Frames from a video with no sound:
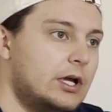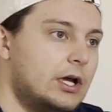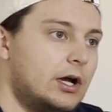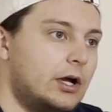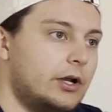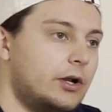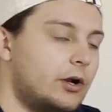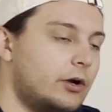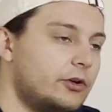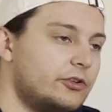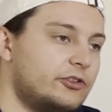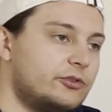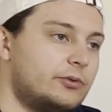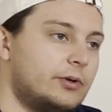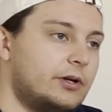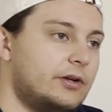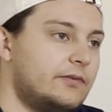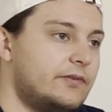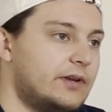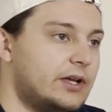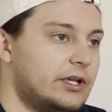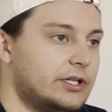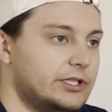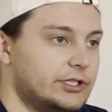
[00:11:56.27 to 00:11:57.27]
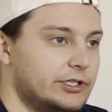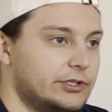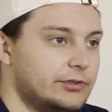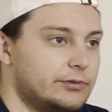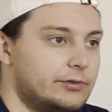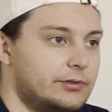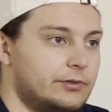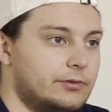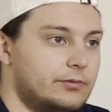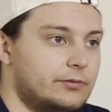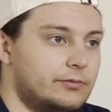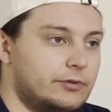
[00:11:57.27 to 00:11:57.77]
an r squared
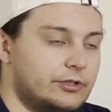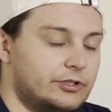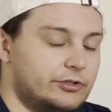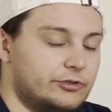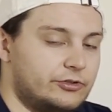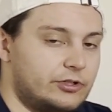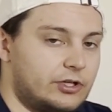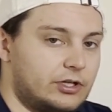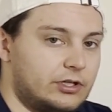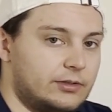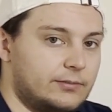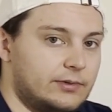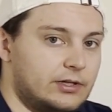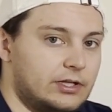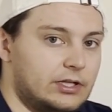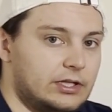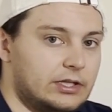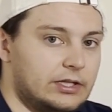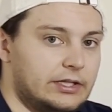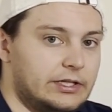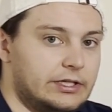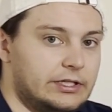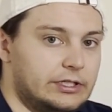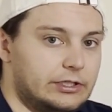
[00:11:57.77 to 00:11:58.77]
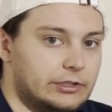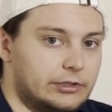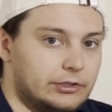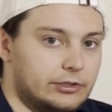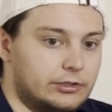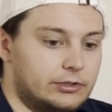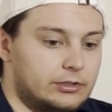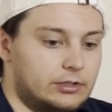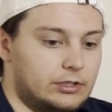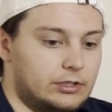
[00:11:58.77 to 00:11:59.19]
value, when you're talking about a linear